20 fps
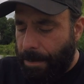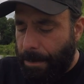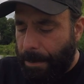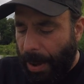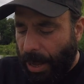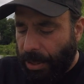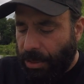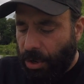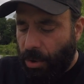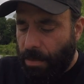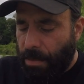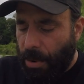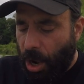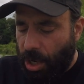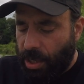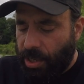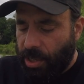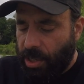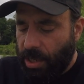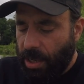Potter
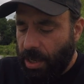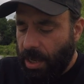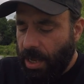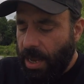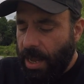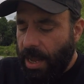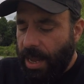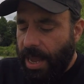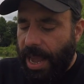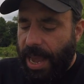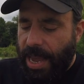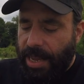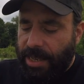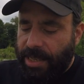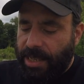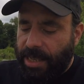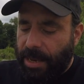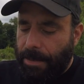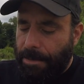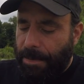books, is
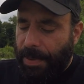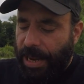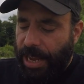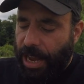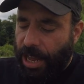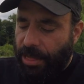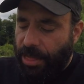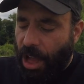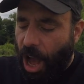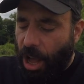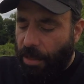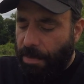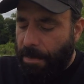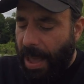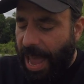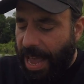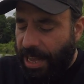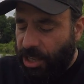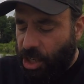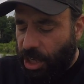simply a
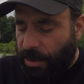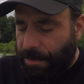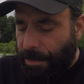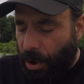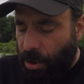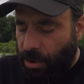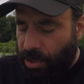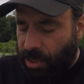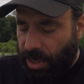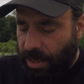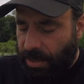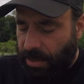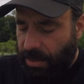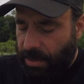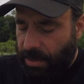non-magic person.